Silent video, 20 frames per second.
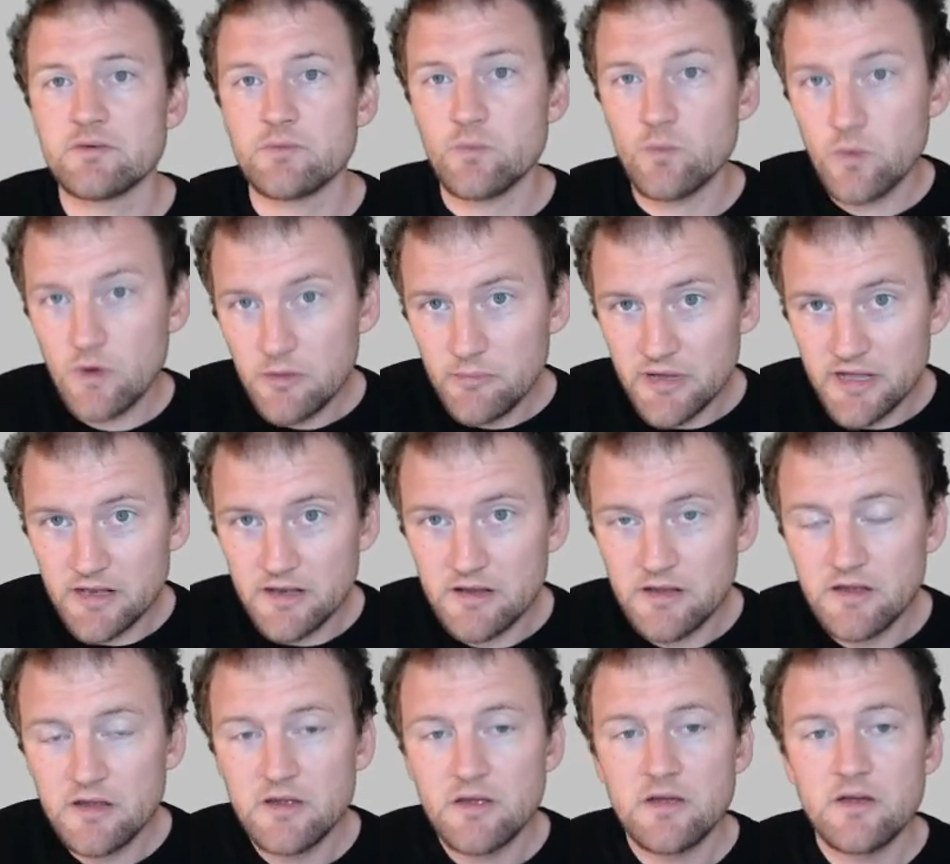woman
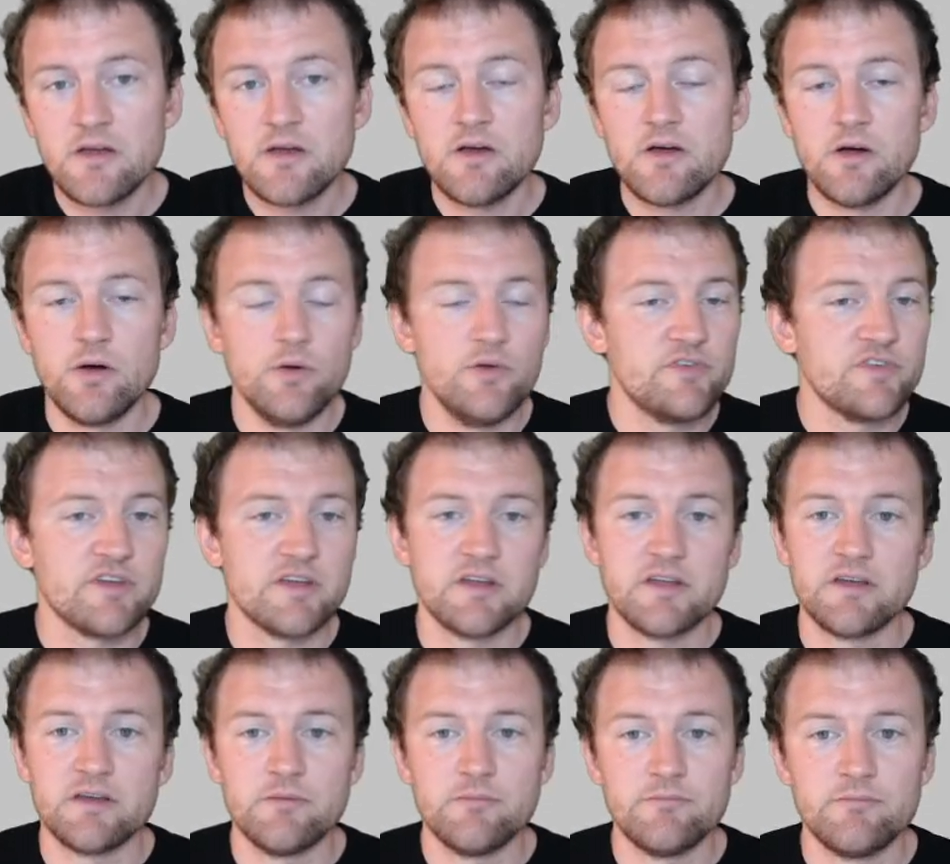who's going
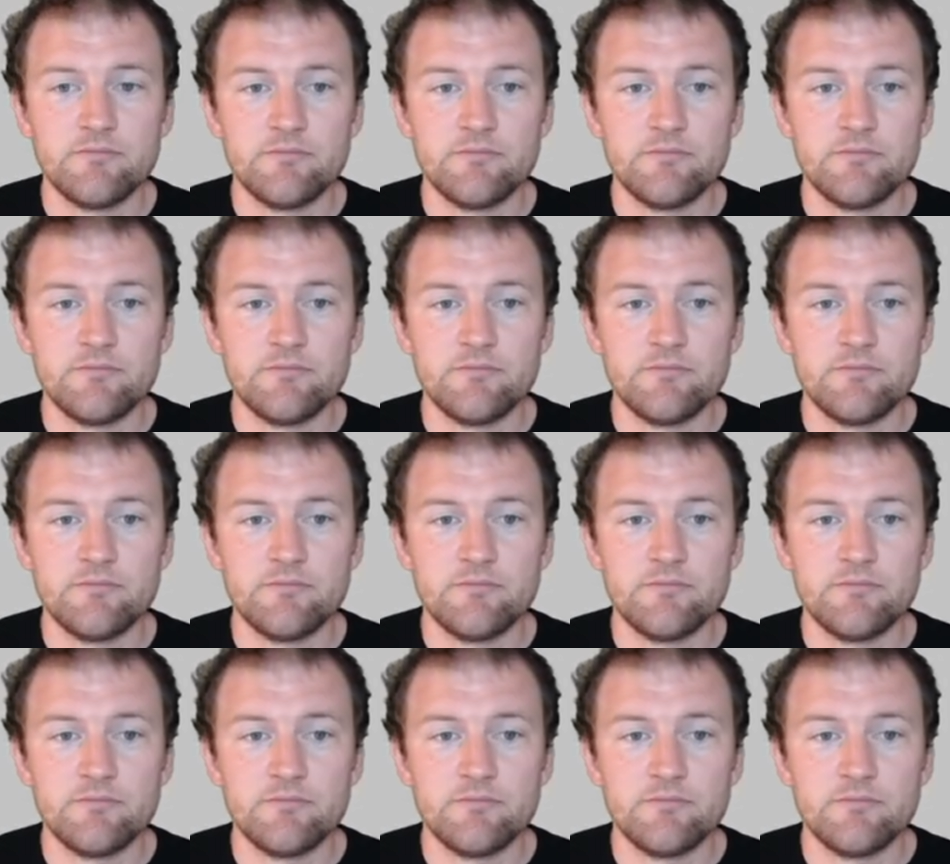to